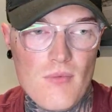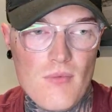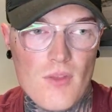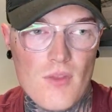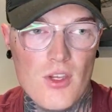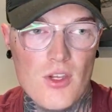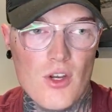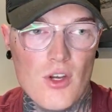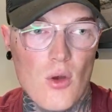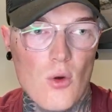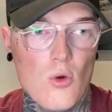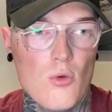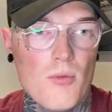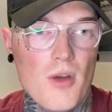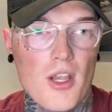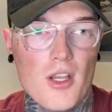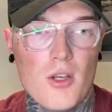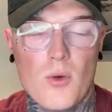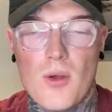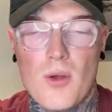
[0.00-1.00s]
You know, all
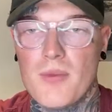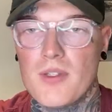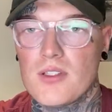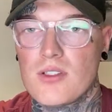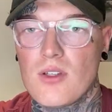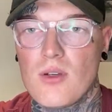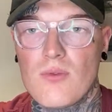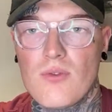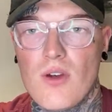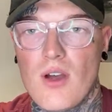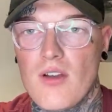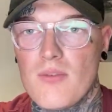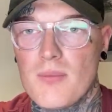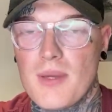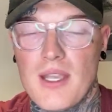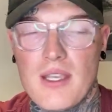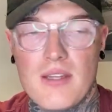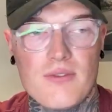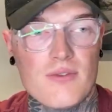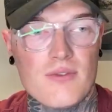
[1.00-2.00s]
my equipment so far I've
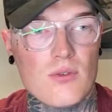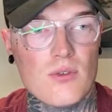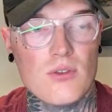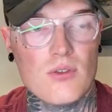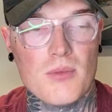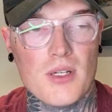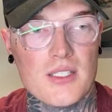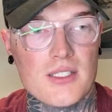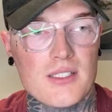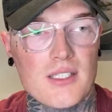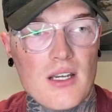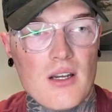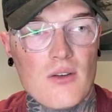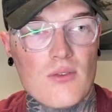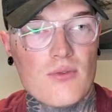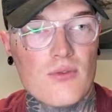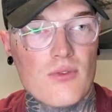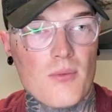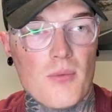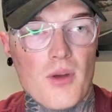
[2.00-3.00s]
paid for
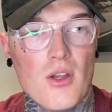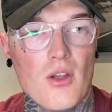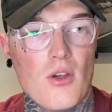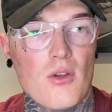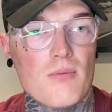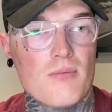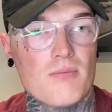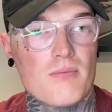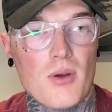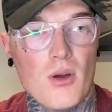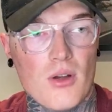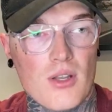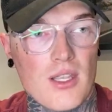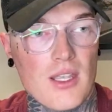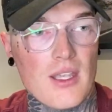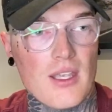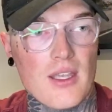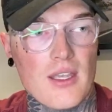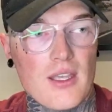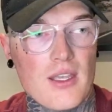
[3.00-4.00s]
myself from my own
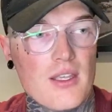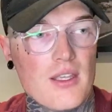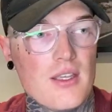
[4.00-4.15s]
pocket.